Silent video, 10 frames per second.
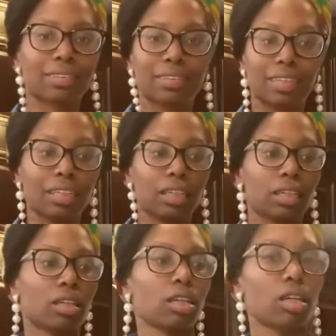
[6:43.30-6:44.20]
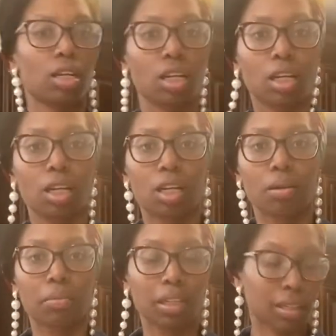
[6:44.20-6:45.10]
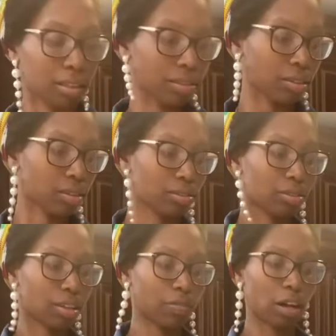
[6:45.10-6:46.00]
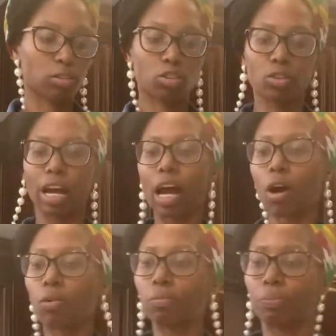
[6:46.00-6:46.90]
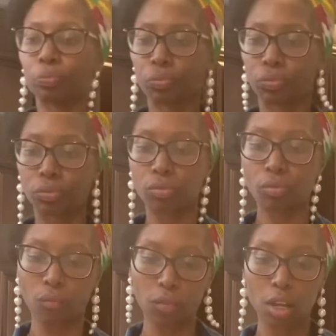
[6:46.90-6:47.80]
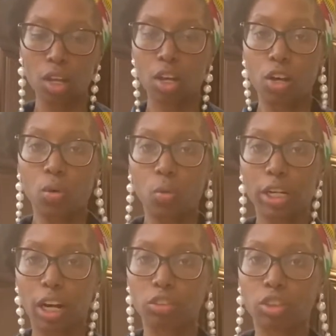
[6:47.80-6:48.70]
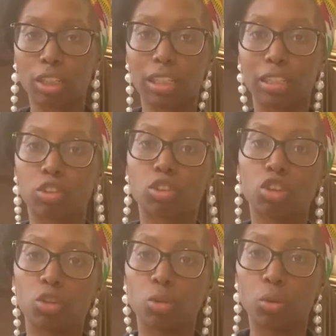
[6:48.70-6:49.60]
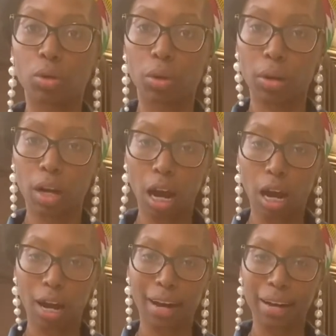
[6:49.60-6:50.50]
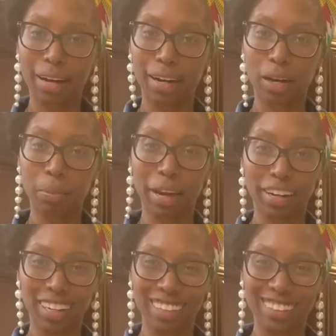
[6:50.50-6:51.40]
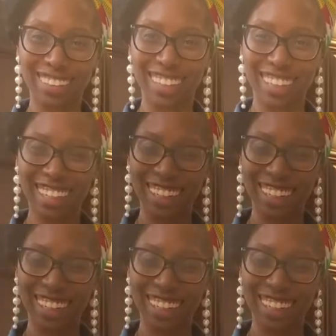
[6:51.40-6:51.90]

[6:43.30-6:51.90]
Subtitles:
see and get this other stuff out. So now we are to these two competitors here.